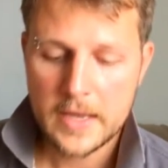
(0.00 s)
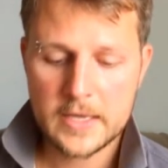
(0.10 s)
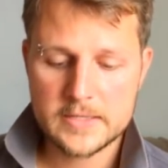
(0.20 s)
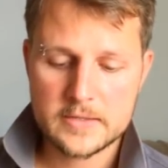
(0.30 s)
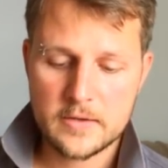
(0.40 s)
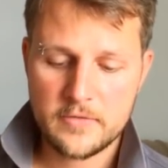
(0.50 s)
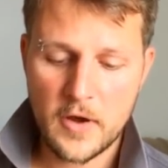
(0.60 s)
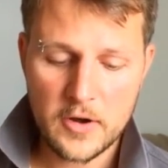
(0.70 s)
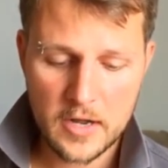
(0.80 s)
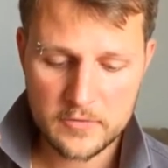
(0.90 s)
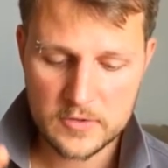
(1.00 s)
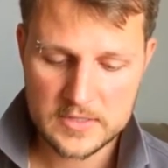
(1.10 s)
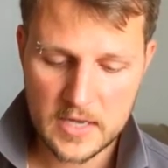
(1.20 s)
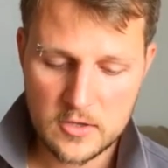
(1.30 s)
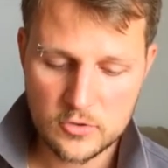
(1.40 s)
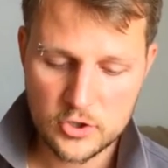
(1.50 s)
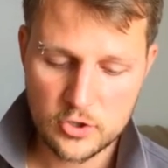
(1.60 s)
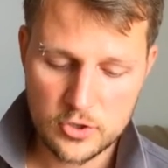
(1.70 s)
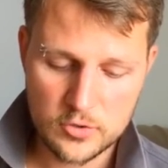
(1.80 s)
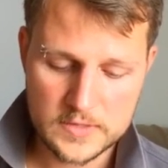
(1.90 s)
it's fair enough to say you
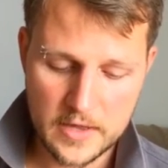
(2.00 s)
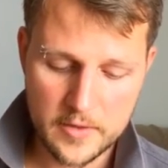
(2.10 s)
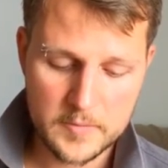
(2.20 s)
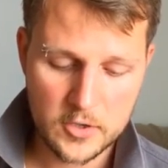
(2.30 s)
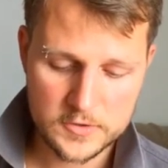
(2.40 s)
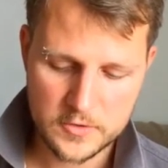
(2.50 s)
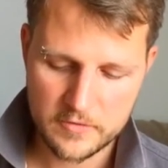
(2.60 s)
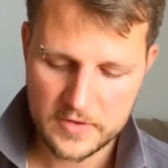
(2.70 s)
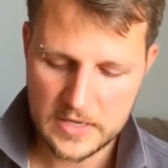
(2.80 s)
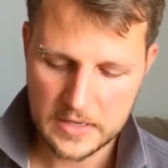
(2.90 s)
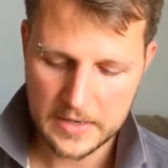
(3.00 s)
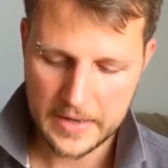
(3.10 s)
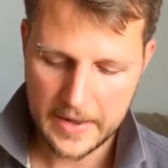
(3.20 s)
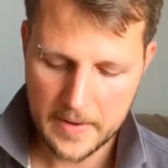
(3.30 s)
shouldn't use leather because you're vegan.